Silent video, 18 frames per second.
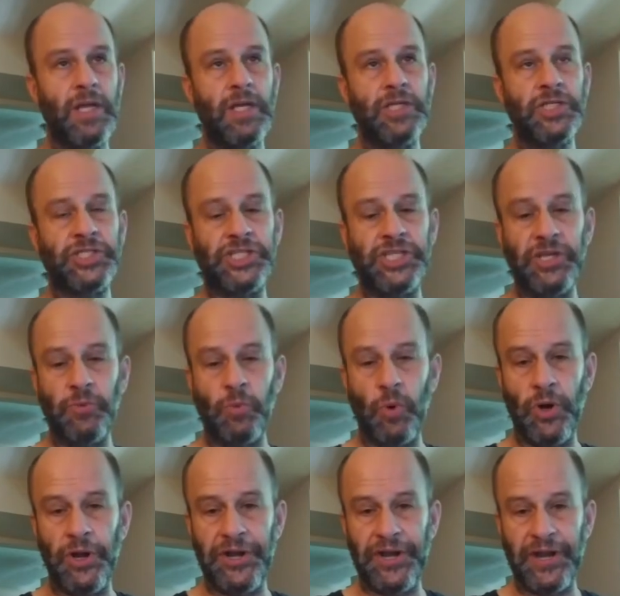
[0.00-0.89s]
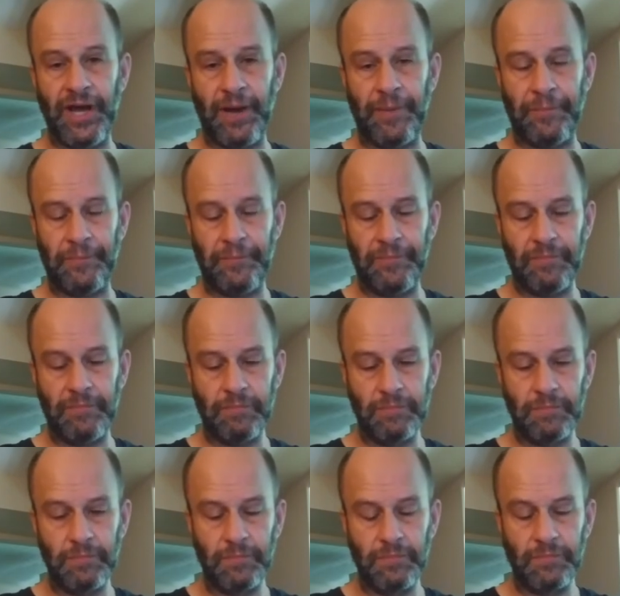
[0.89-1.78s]
she would um,
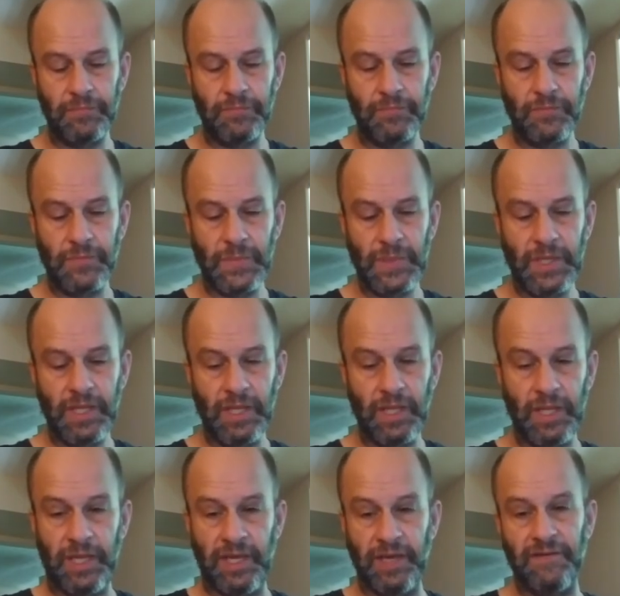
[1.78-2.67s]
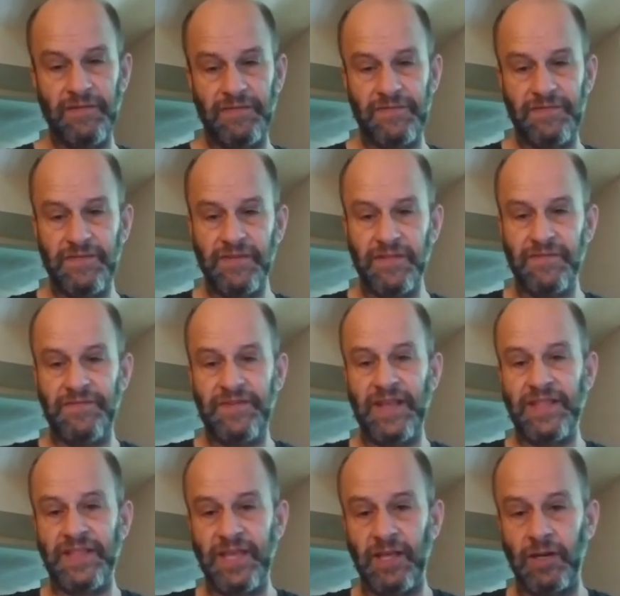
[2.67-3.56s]
give the
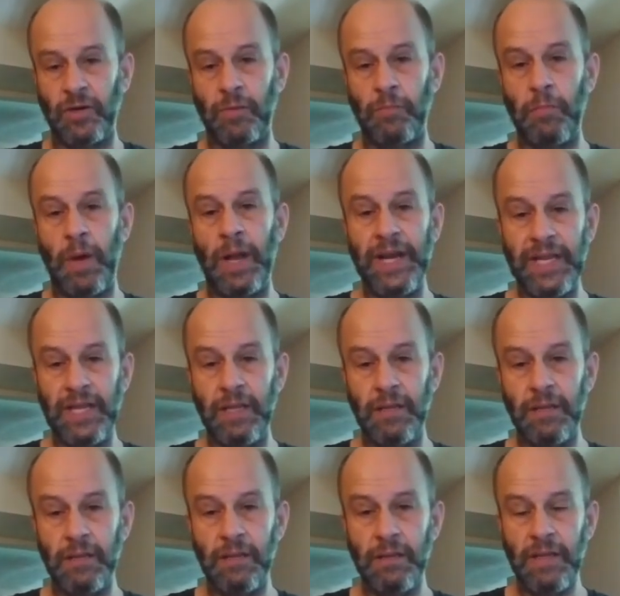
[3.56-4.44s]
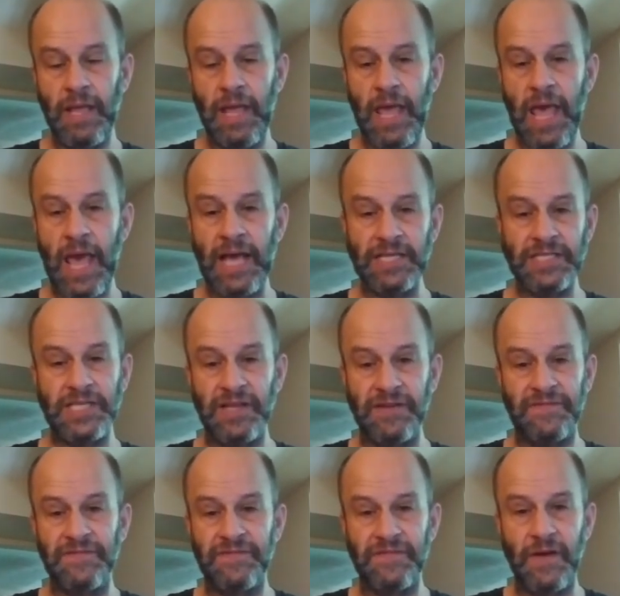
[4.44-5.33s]
faith healer money as
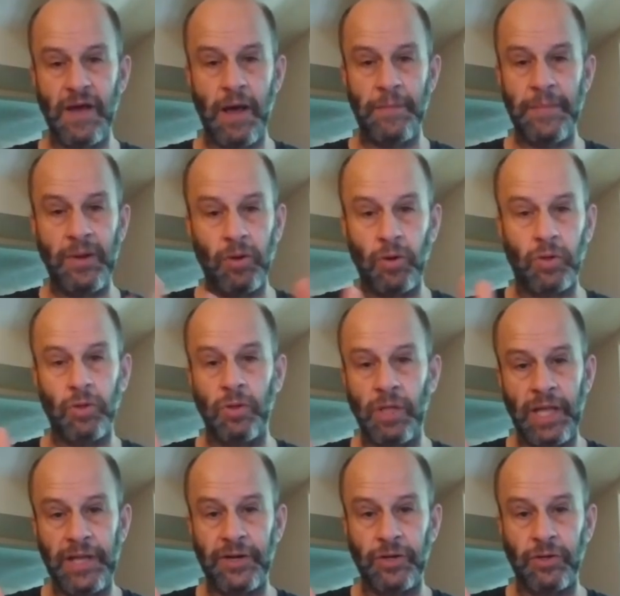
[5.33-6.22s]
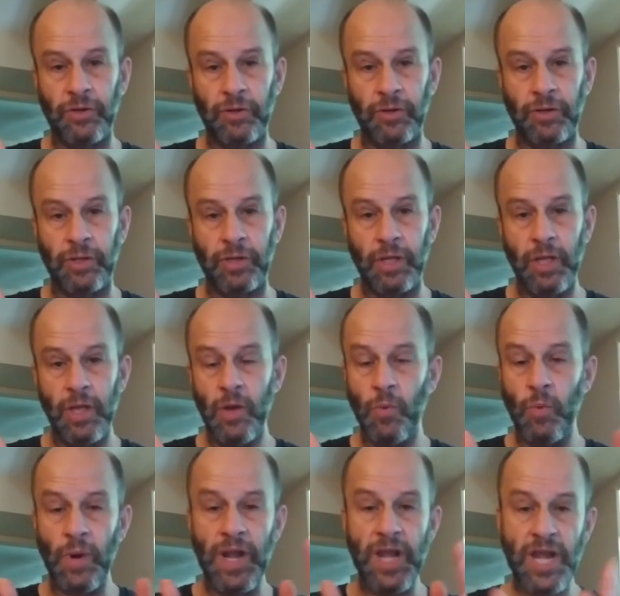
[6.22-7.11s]
if a miracle had occurred
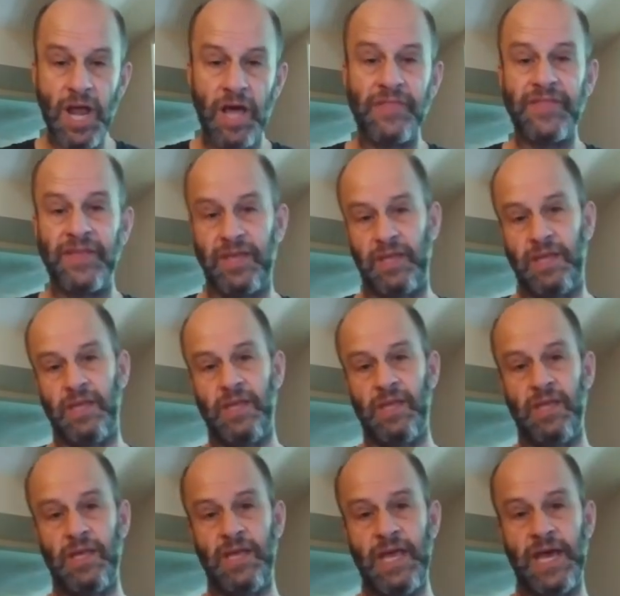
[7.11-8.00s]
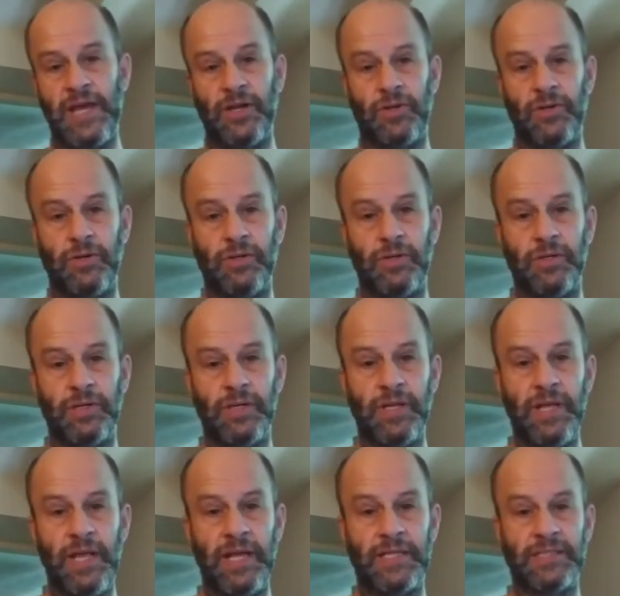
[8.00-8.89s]
when nothing had occurred
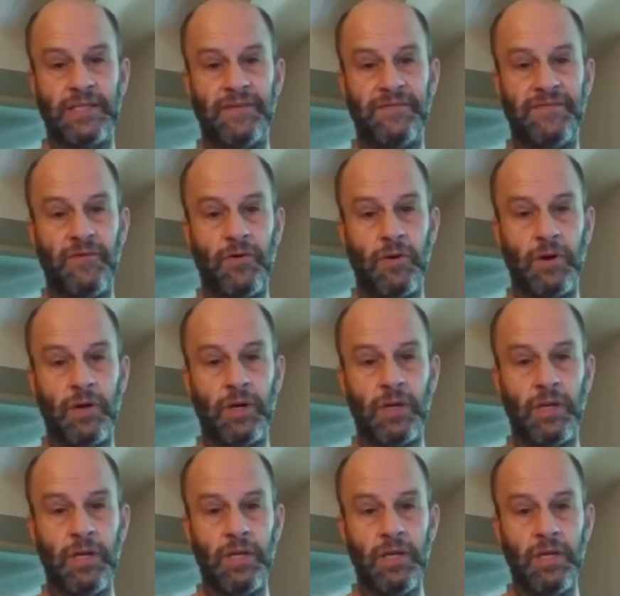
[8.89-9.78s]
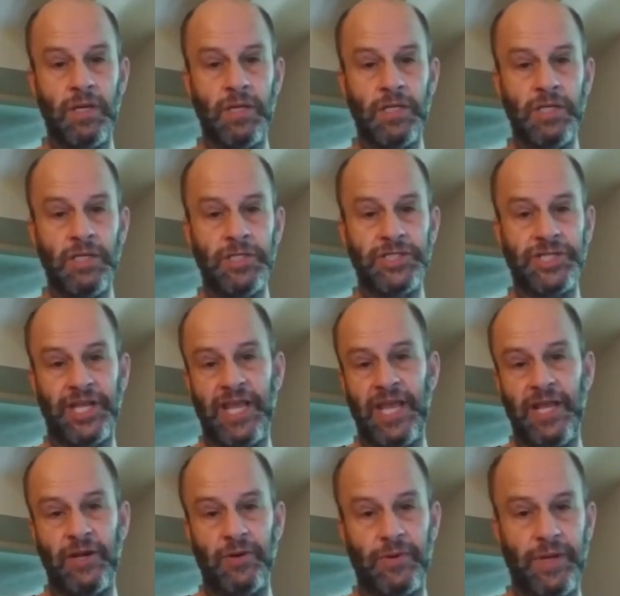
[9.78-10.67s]
except for
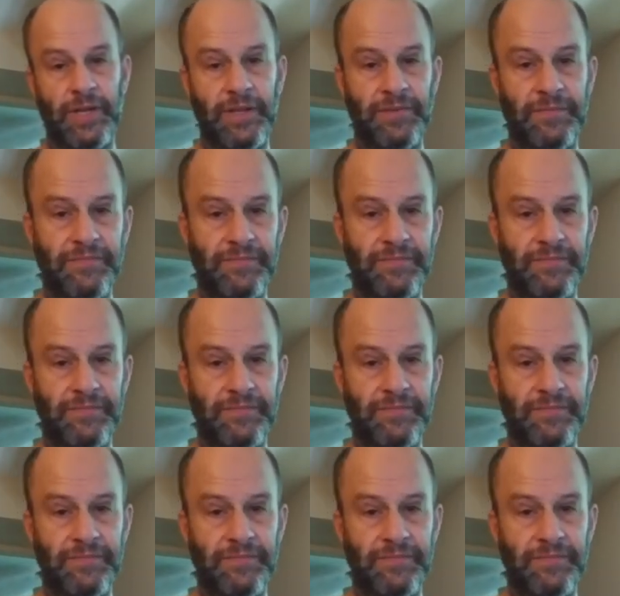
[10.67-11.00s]
chicanery